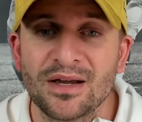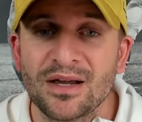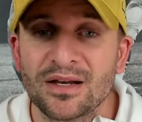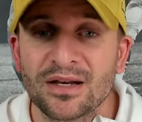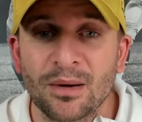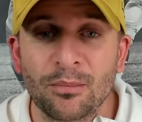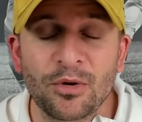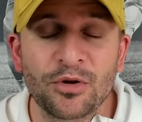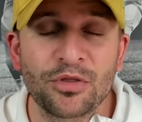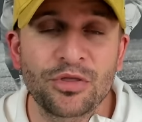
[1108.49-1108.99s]

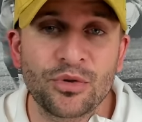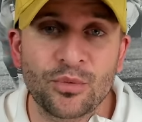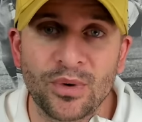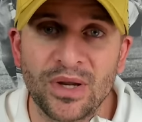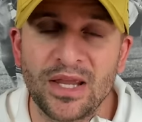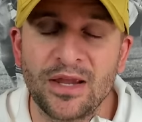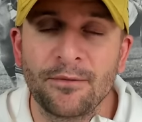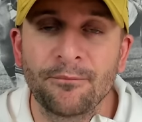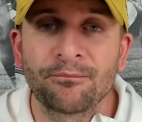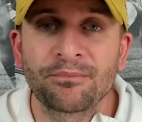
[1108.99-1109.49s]
Number
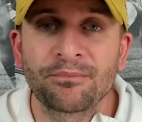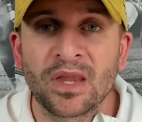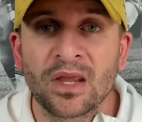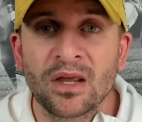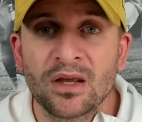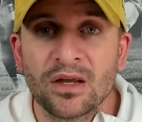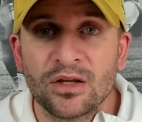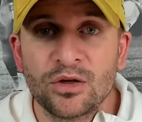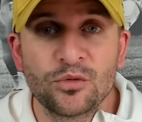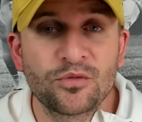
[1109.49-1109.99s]
3,
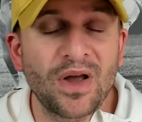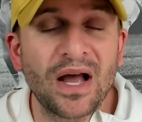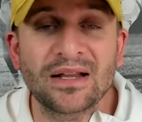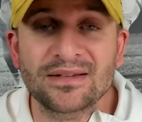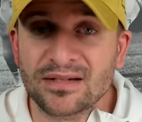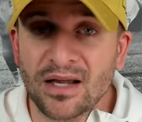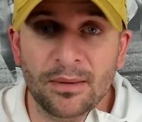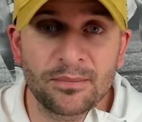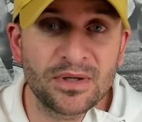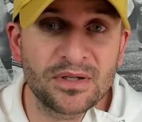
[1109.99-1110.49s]
you've got
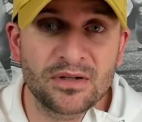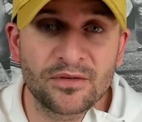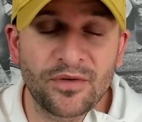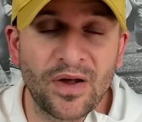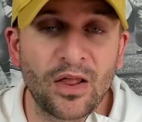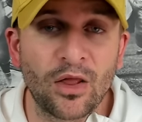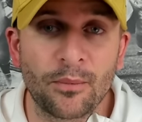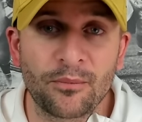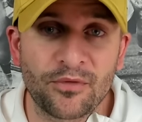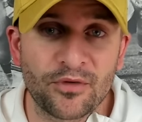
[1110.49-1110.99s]
time to
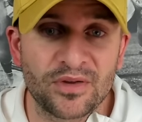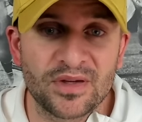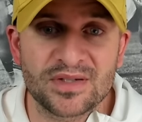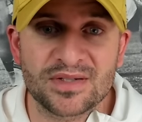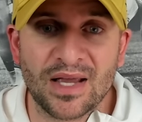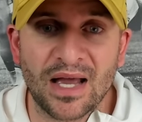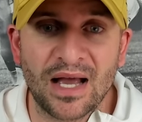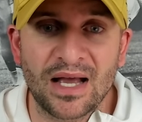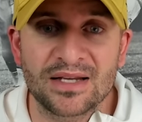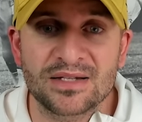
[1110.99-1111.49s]
develop for these
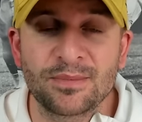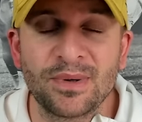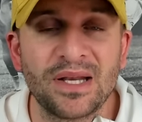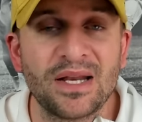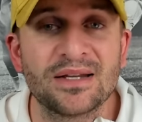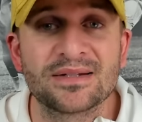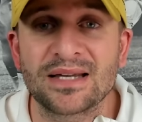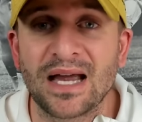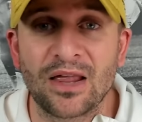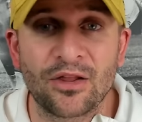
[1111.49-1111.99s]
guys,
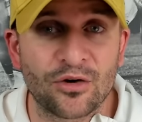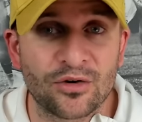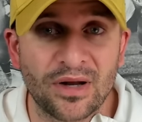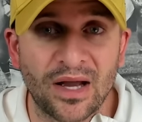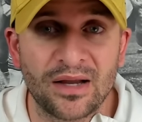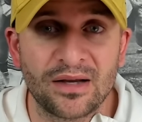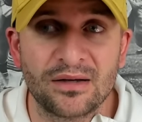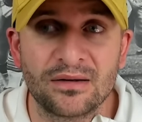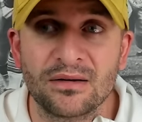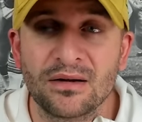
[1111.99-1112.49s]
meaning Tyler
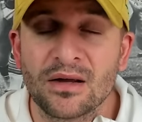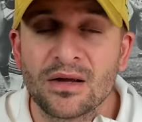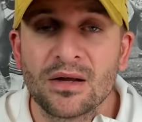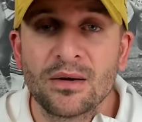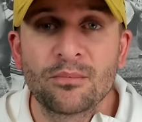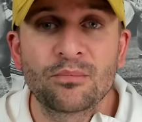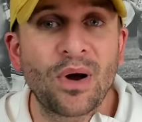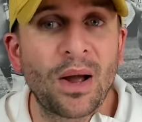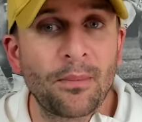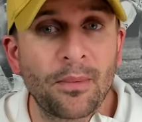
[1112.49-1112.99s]
Guyton,
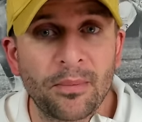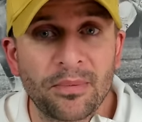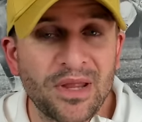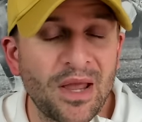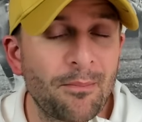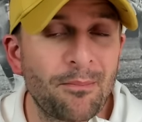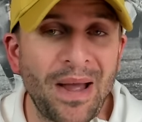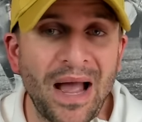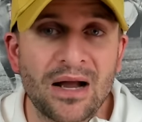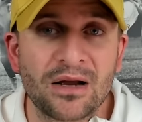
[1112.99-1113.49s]
probably a
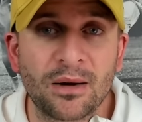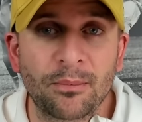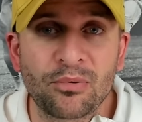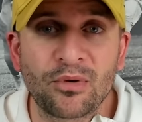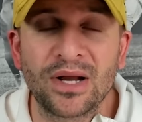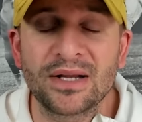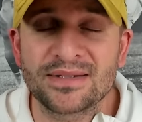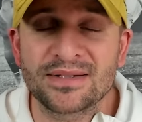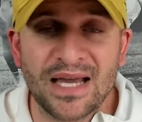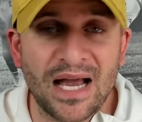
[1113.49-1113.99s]
backup
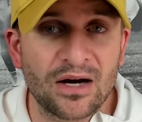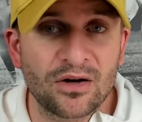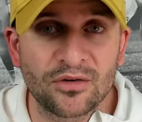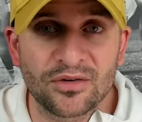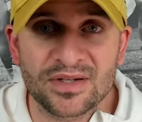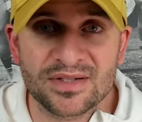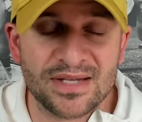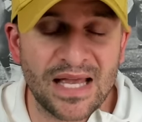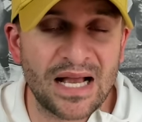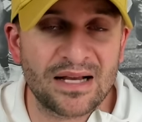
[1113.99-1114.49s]
right tackle to
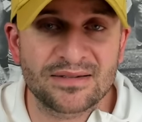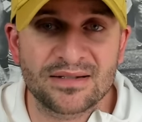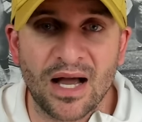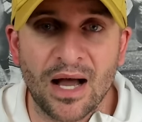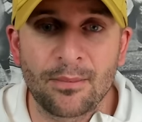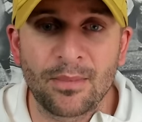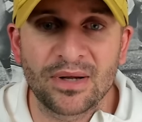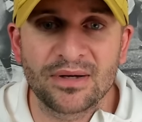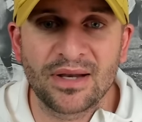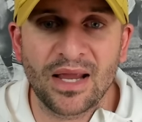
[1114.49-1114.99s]
Zach
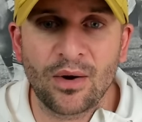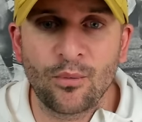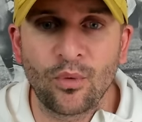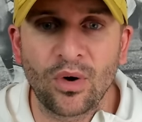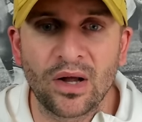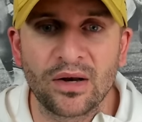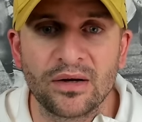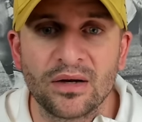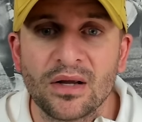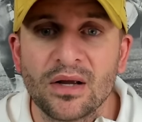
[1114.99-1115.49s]
Tom on day
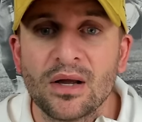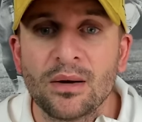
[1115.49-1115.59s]
1.